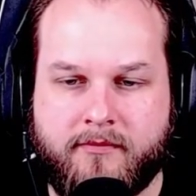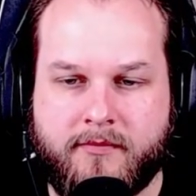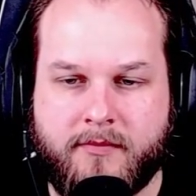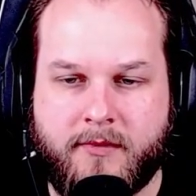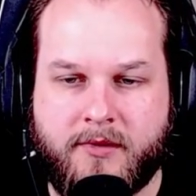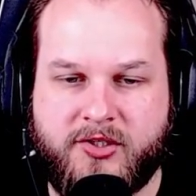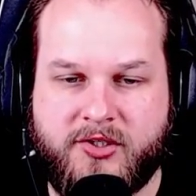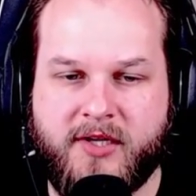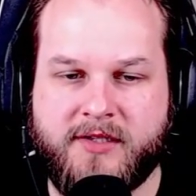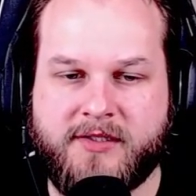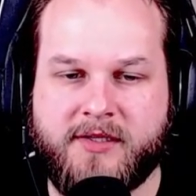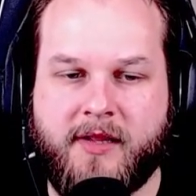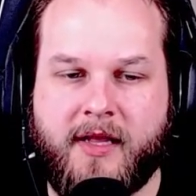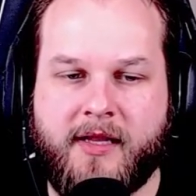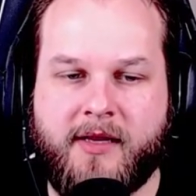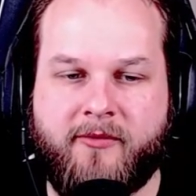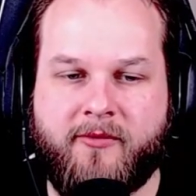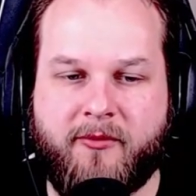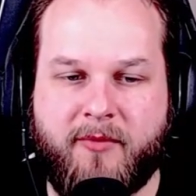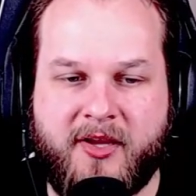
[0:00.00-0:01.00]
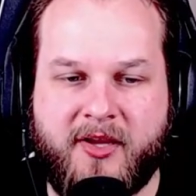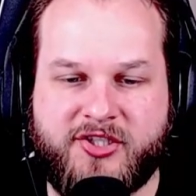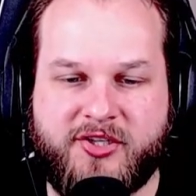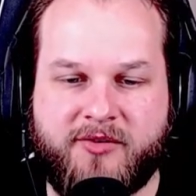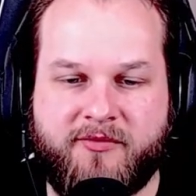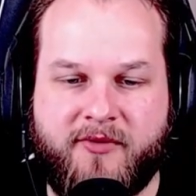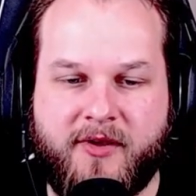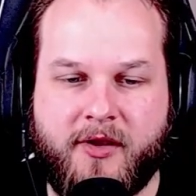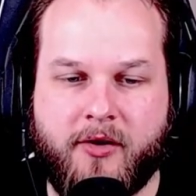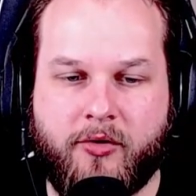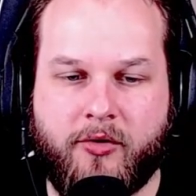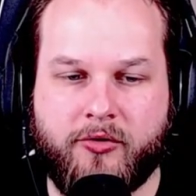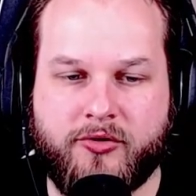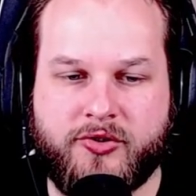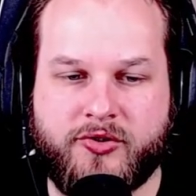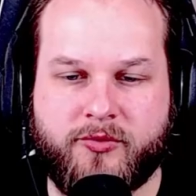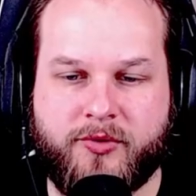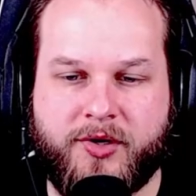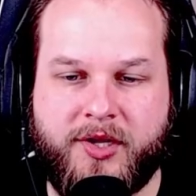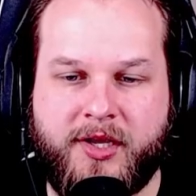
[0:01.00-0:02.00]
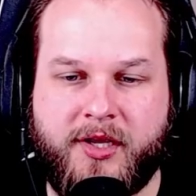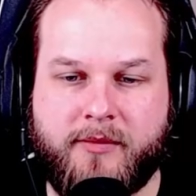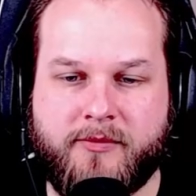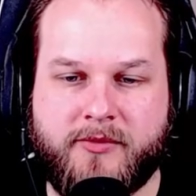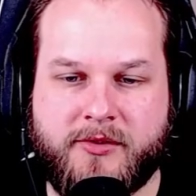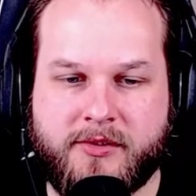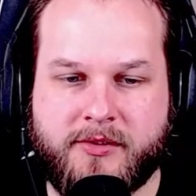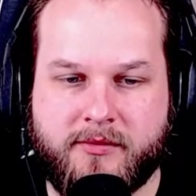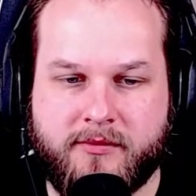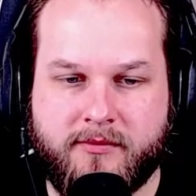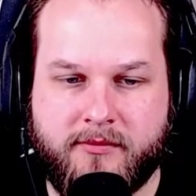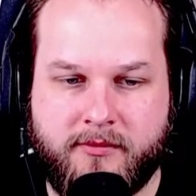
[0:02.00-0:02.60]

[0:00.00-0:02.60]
She gets a lot of information via her dreams.